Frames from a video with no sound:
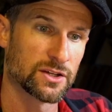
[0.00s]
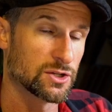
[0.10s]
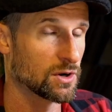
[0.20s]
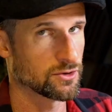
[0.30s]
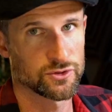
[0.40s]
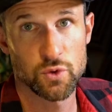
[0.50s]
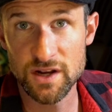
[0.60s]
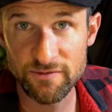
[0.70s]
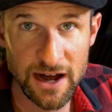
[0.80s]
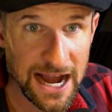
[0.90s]

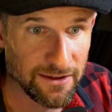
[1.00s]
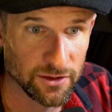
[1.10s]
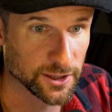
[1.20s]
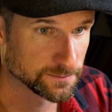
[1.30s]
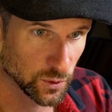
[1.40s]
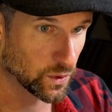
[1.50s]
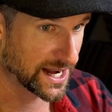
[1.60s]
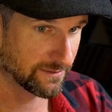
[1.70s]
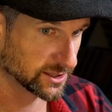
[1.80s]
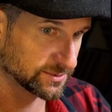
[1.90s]
225 or whatever.